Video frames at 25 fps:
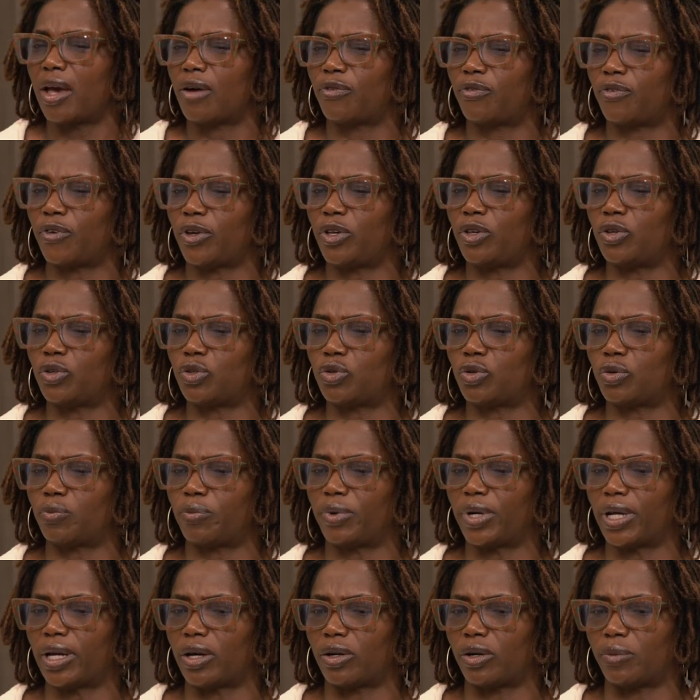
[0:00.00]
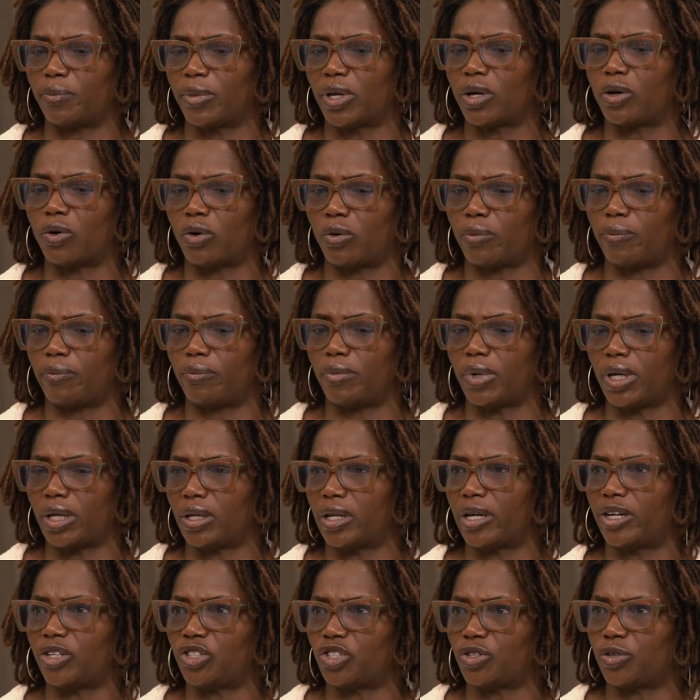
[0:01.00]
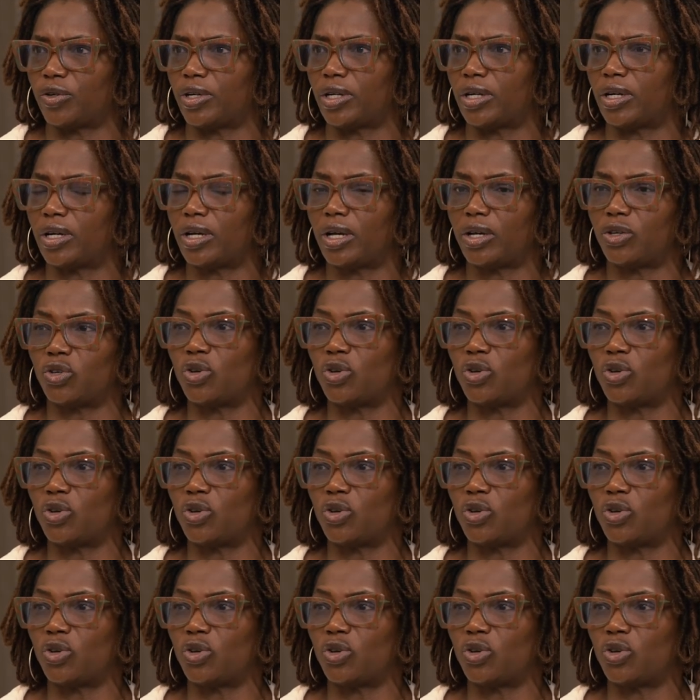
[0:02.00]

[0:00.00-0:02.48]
for you to bring out a makeup in Nigeria,